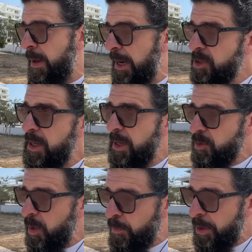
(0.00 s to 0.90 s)
Actually,
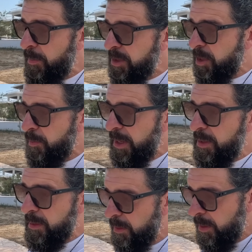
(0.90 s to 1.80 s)
Israel pretty much
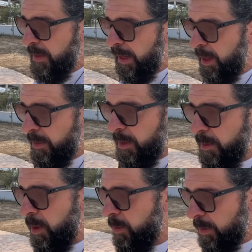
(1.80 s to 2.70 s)
admitted that on
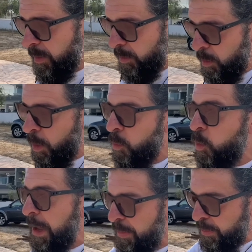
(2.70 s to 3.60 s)
their own, or
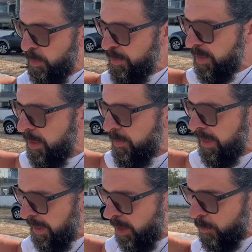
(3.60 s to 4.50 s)
with the
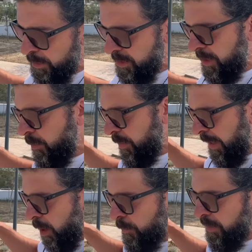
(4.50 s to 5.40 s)
limited help, let's say with the
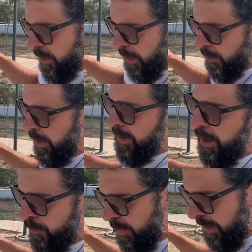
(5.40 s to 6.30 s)
help that they're getting right
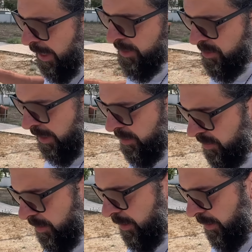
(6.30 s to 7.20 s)
now from the United States,